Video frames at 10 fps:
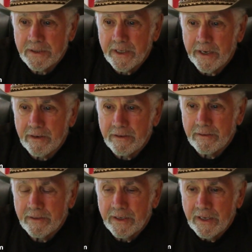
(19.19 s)
Title,
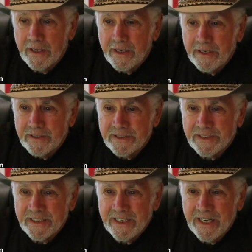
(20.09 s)

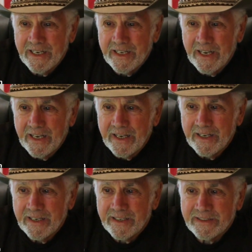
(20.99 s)

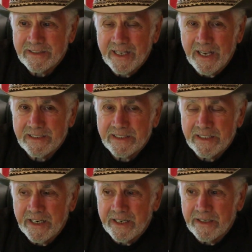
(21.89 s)
CIA
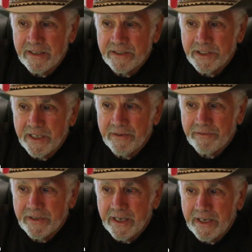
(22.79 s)
assassinated
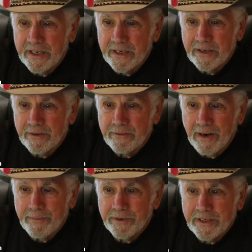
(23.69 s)
JFK,
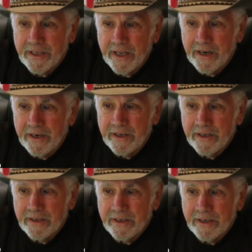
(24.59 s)
Robert
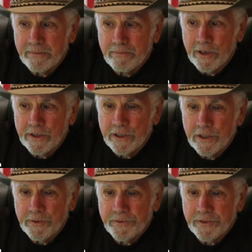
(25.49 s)
Kennedy, and
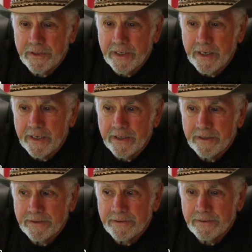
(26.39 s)
Martin Luther King,
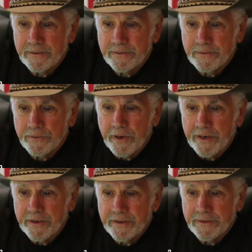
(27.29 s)

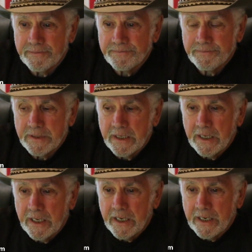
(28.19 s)
writer.
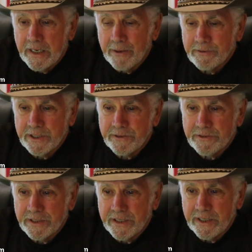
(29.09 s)
Now, what's
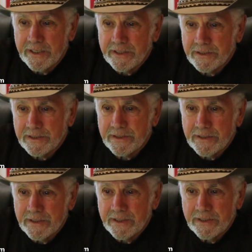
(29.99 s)
interesting is
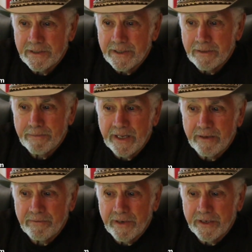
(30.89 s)
the
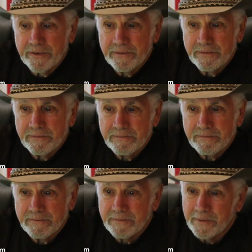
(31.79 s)
embedded video,
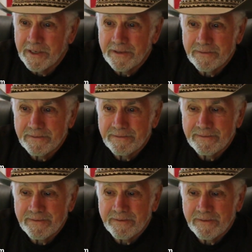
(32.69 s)
well,
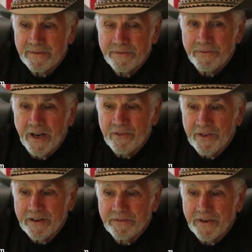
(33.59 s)
file
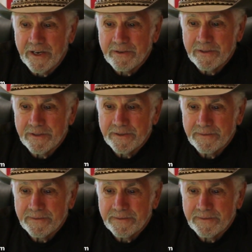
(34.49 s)
not found.